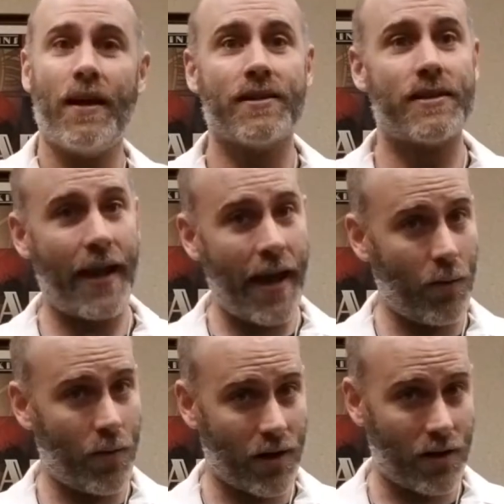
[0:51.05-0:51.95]
Today
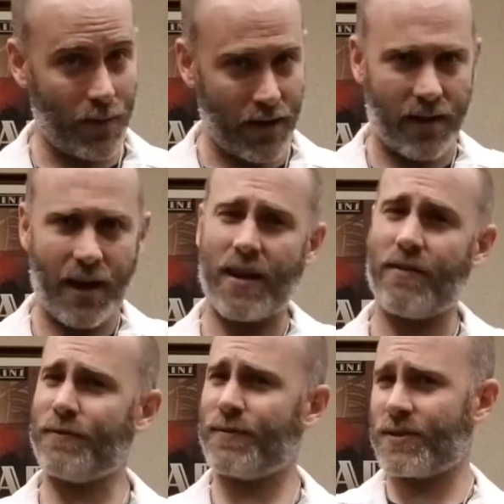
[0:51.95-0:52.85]
we're going to be kind of
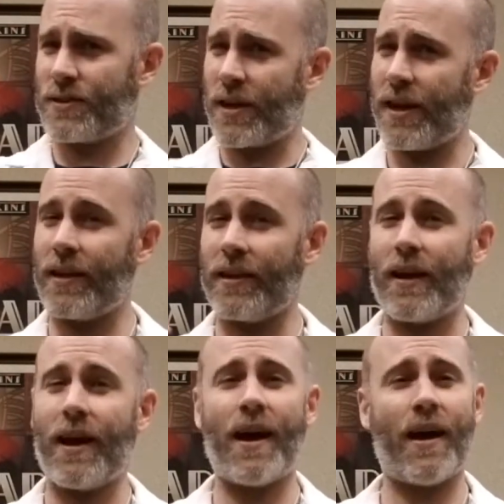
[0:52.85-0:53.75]
studying
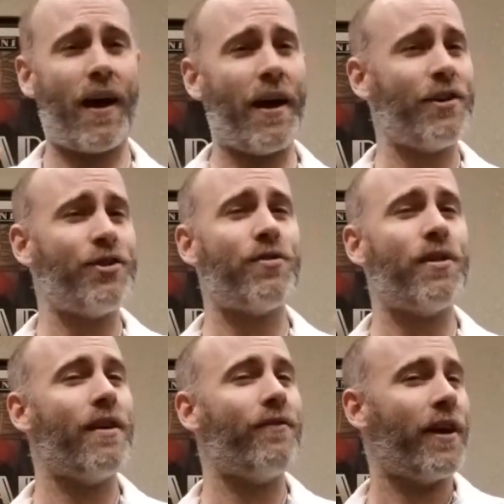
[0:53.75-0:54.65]
a history
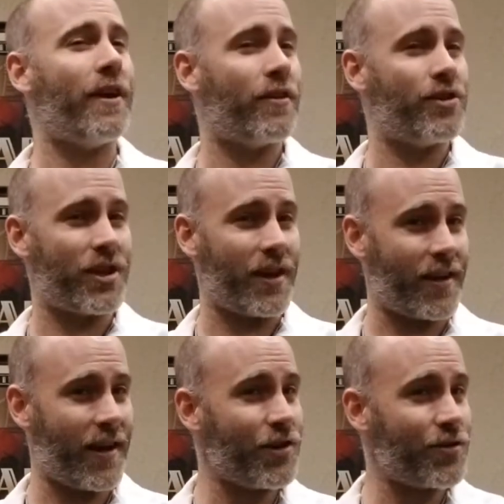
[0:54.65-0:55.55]
of energy and a
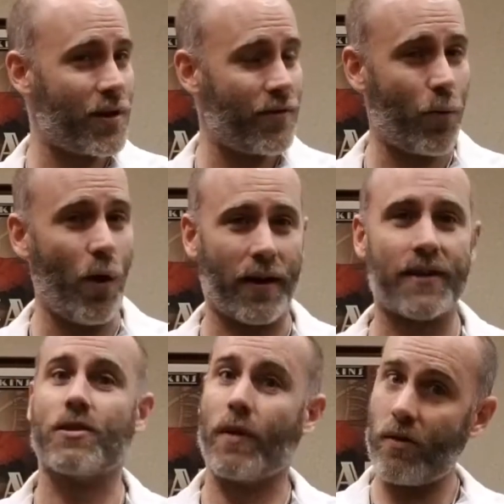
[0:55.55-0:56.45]
history of work.
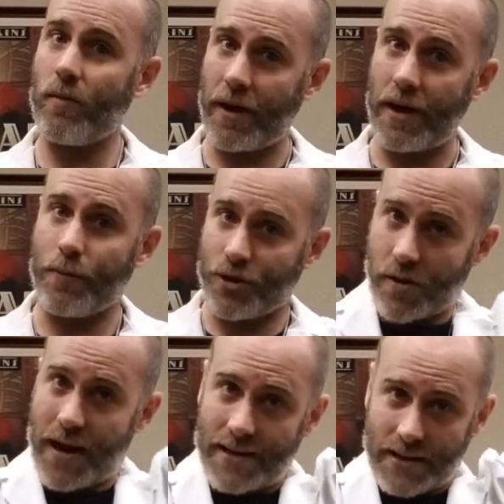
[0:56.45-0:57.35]
So everybody put your
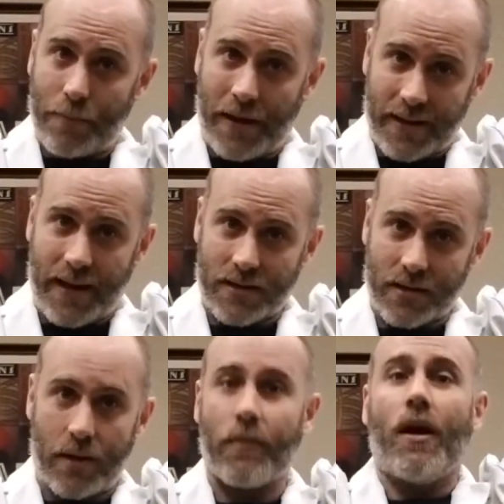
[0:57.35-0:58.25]
hands up like this.
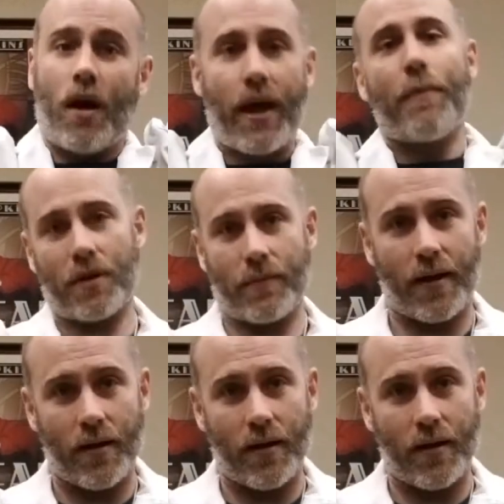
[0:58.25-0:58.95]
Good. Okay, put them down.